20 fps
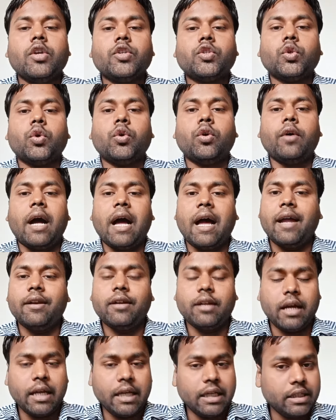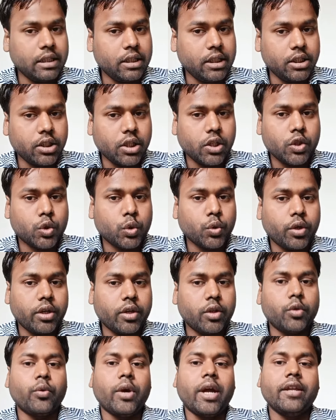So and he is also
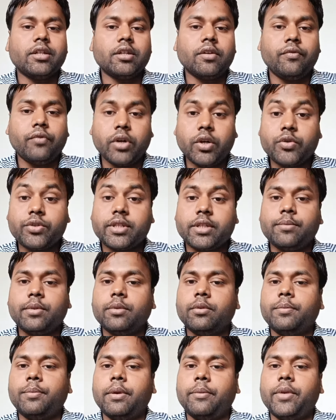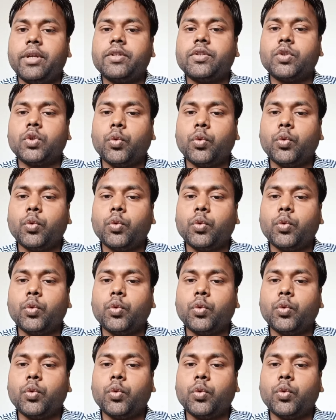under the right for receiving the payment.